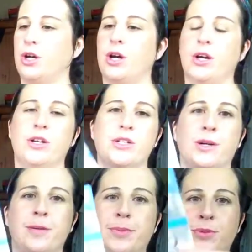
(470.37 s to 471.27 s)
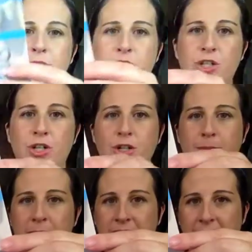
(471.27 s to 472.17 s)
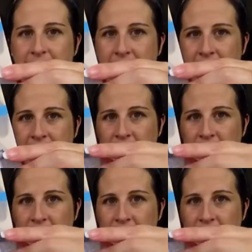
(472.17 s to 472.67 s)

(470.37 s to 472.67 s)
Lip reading: Oh, so I bought 2 plug-in air